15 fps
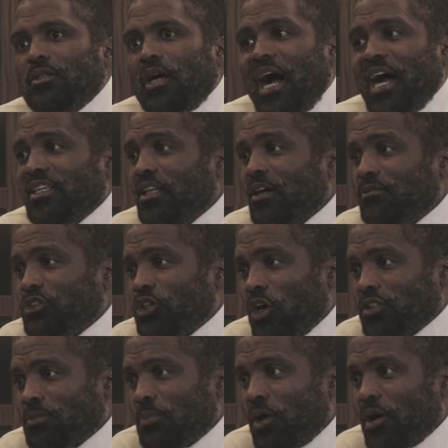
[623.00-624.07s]
I love
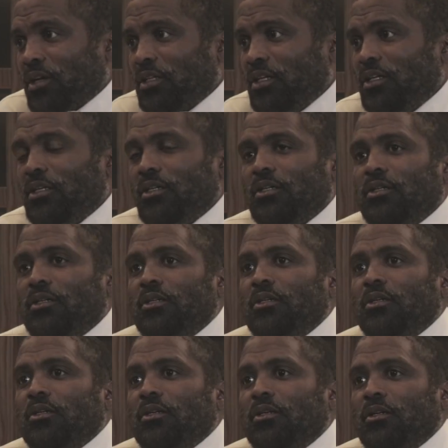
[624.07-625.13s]
Charles Barkley,
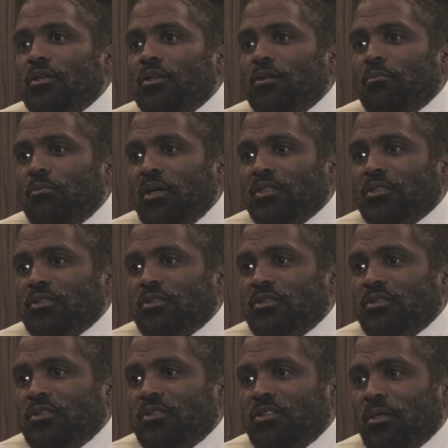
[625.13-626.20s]
but
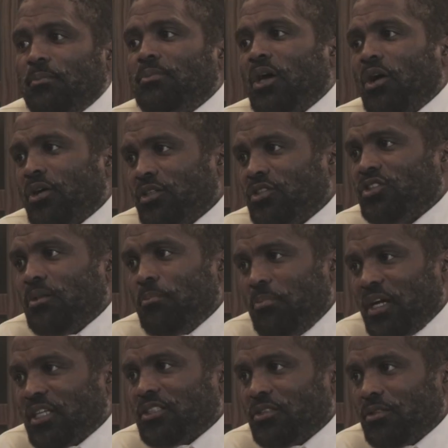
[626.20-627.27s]
Tim Duncan's the
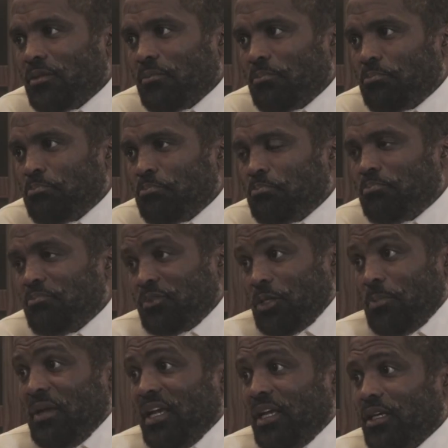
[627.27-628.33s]
best,
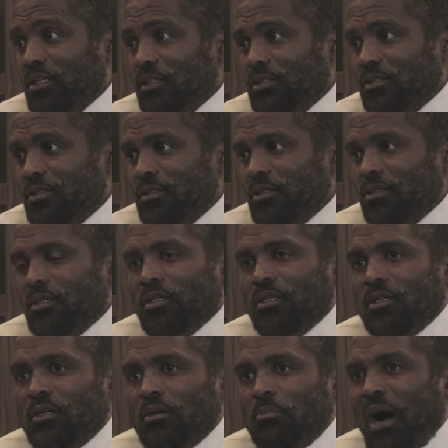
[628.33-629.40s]
to me,
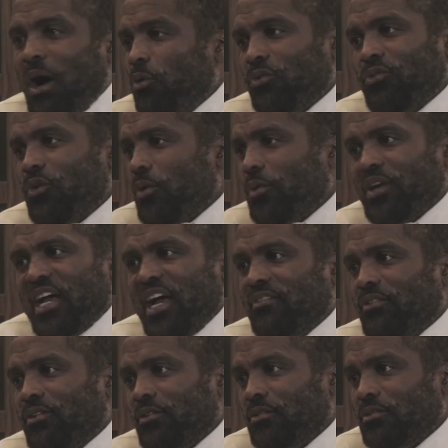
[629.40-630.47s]
power forward
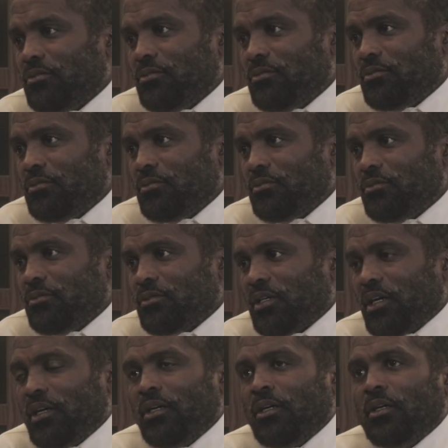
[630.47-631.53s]
ever.
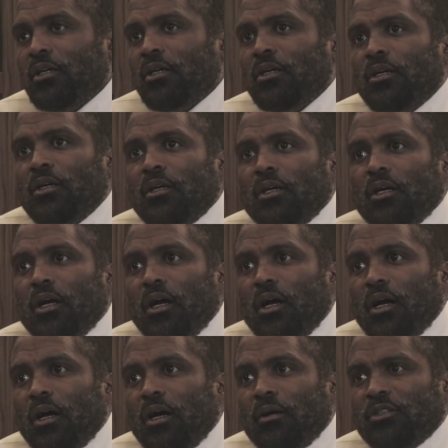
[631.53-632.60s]
Okay.
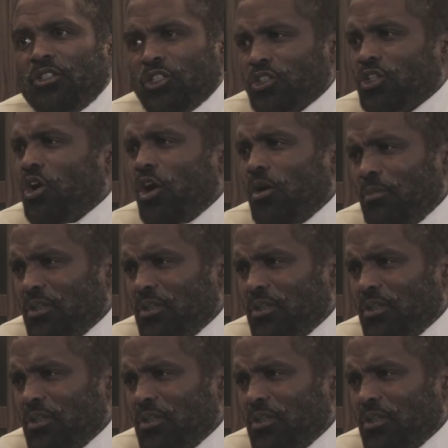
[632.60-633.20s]
There's Karl